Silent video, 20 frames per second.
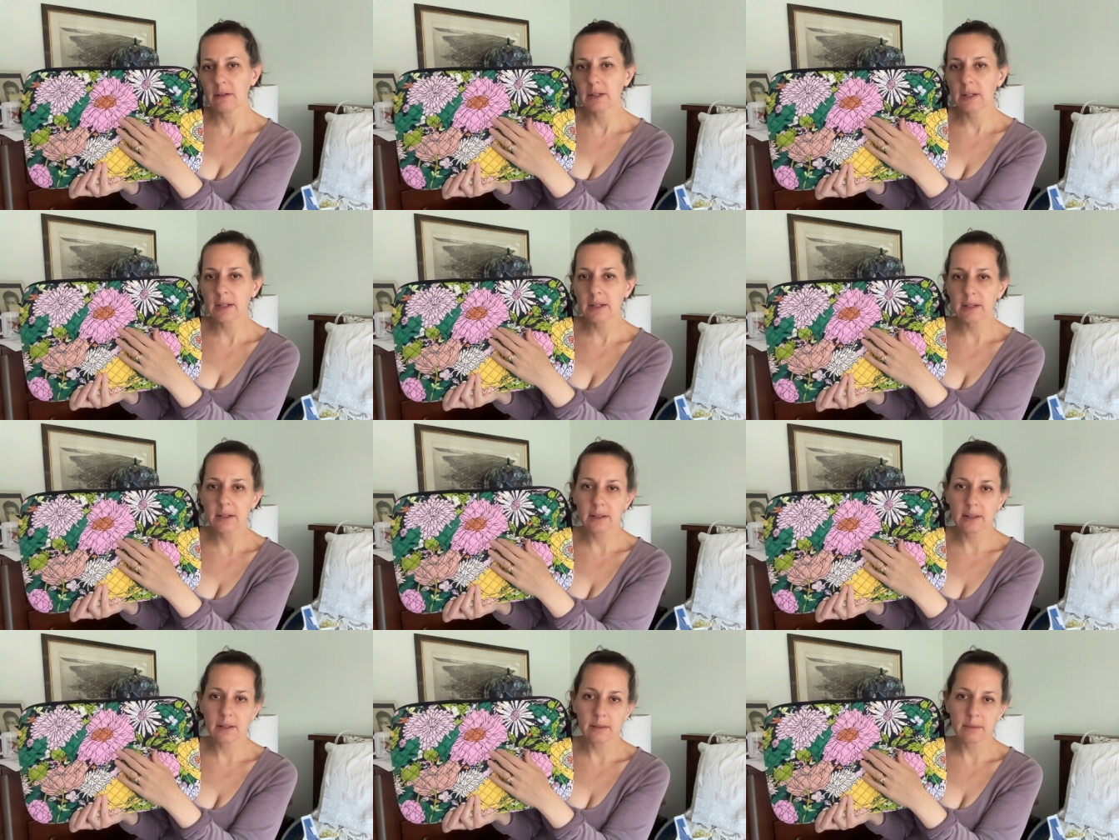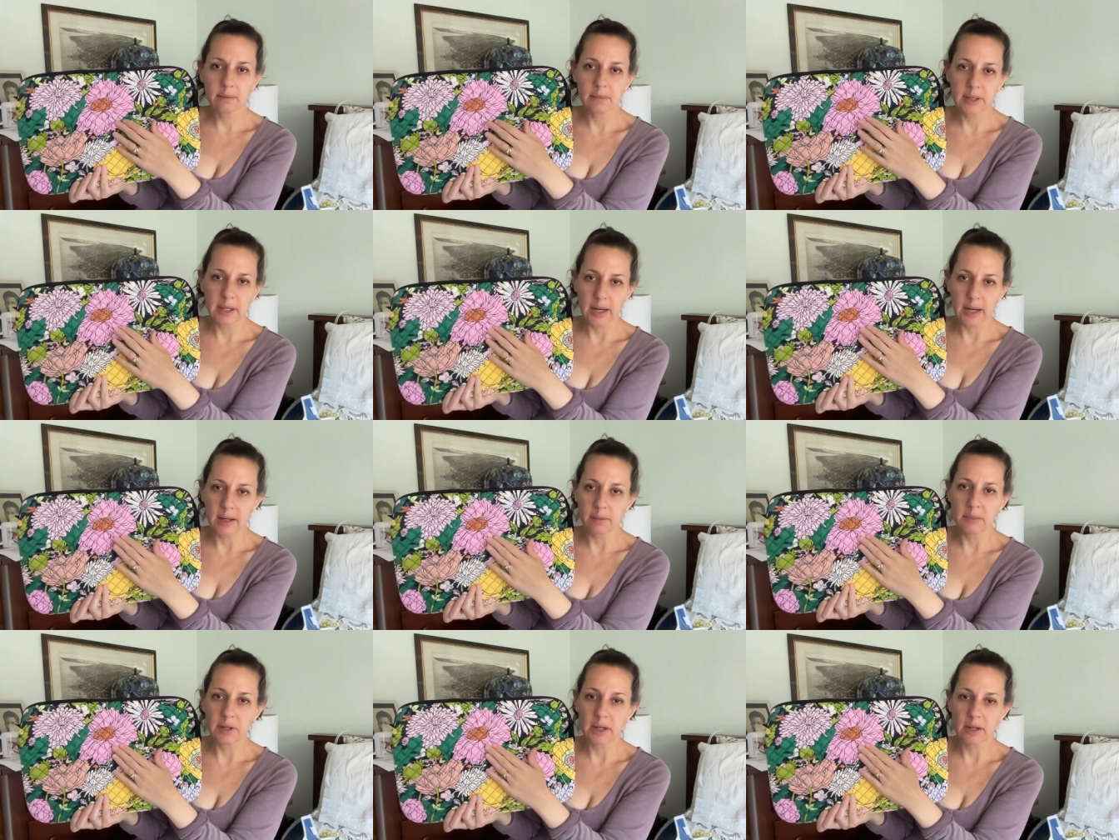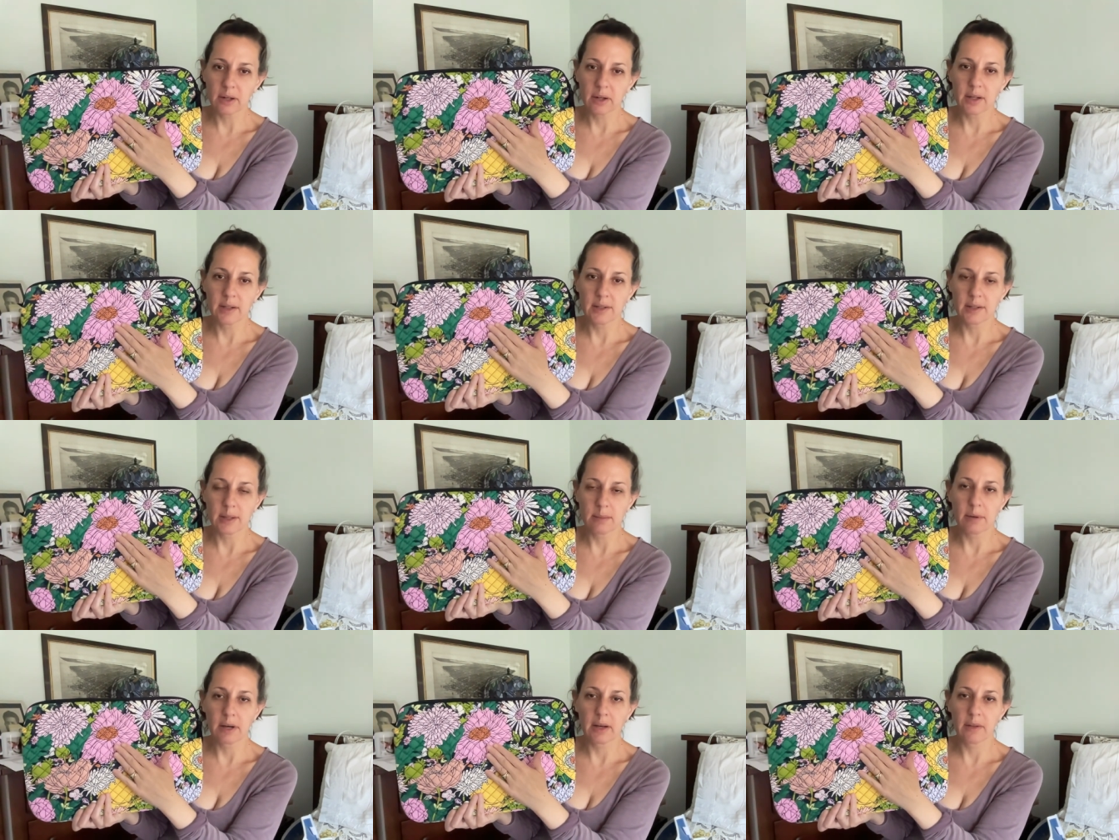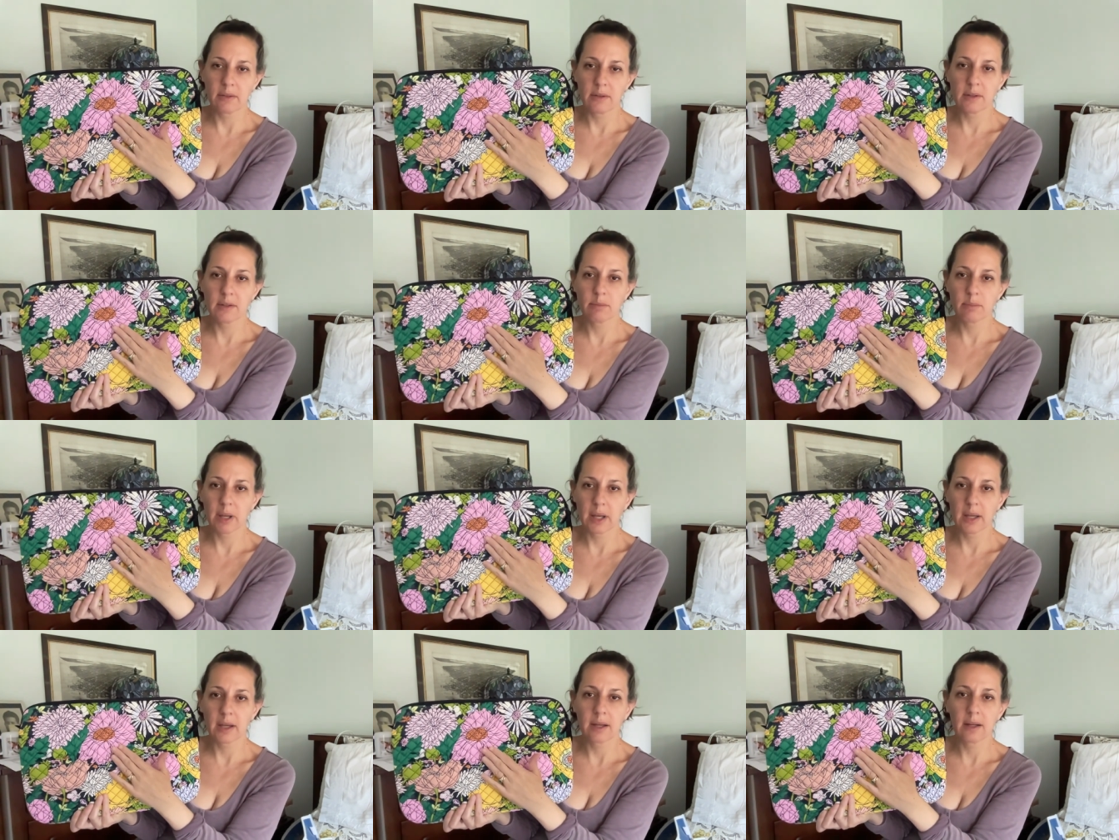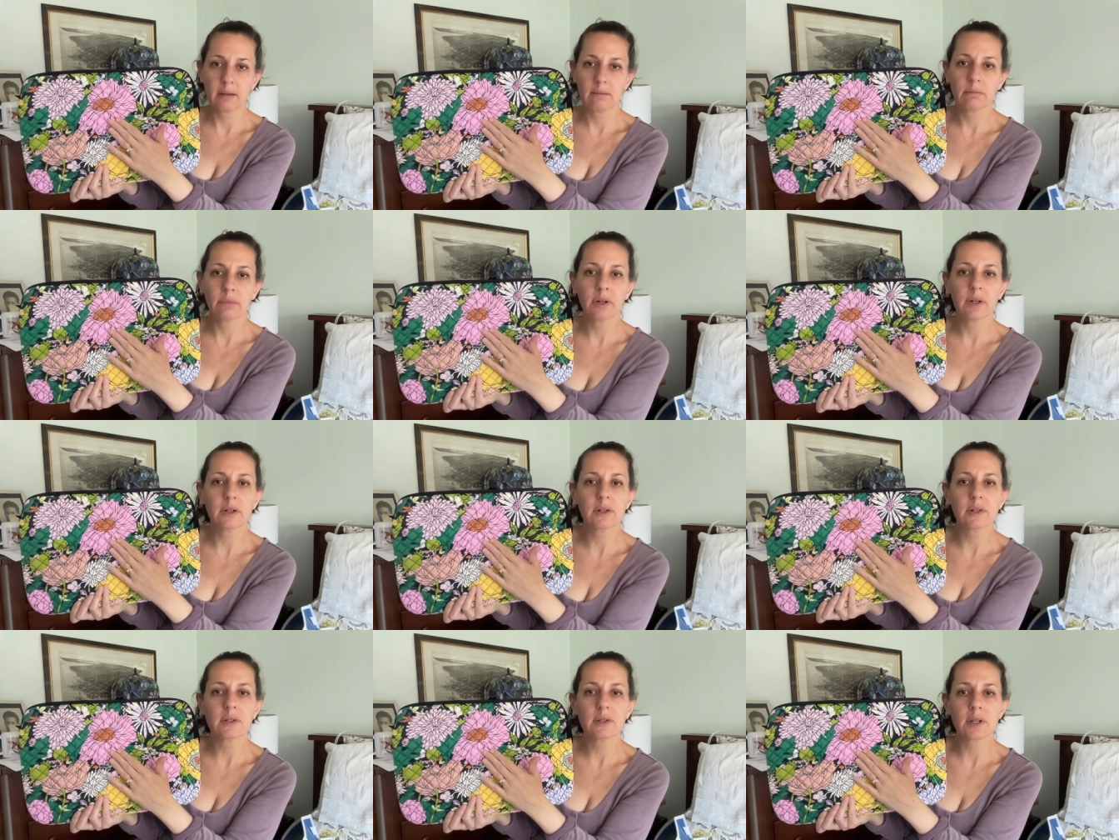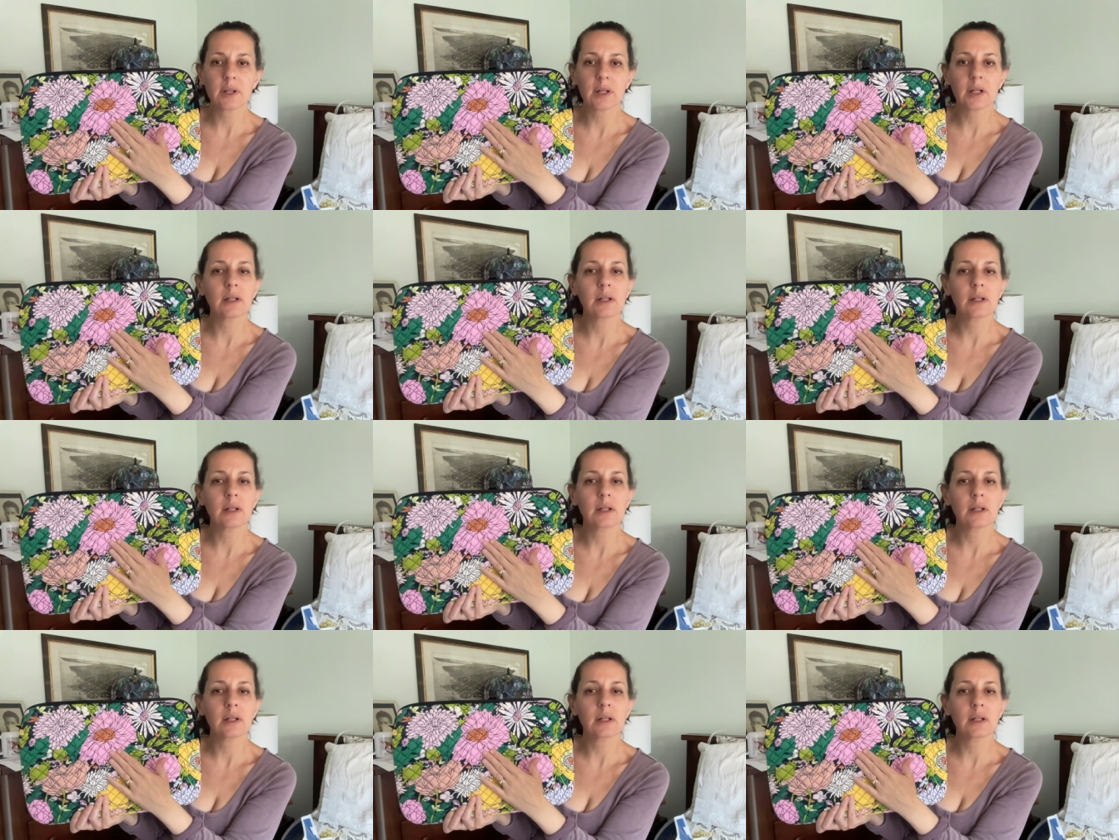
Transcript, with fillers: um, but I'm not crazy about this pink in person.